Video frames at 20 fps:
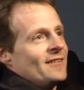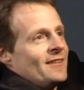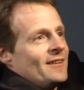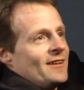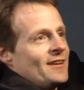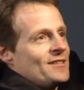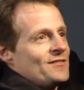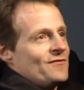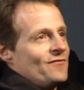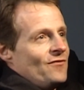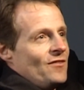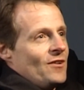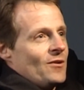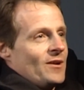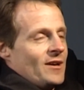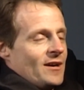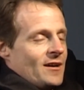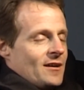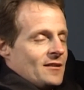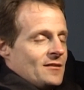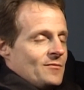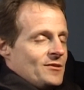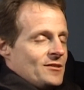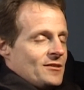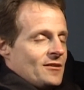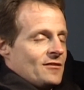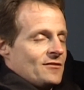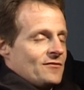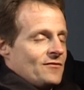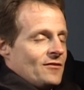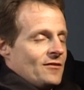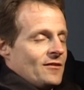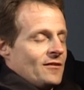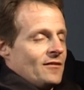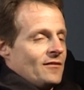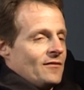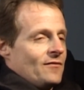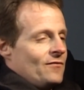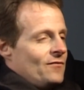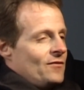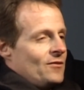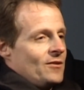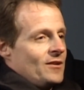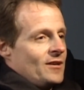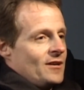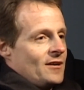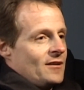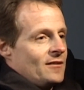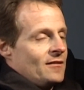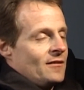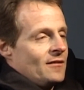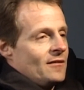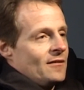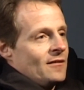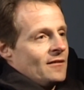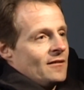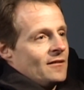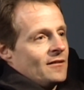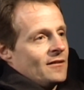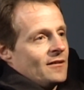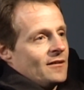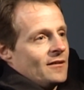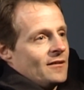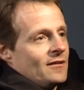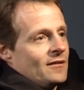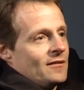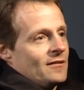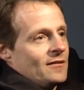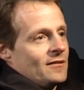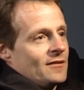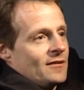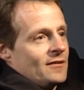it's very hard to be satisfied. Very hard. And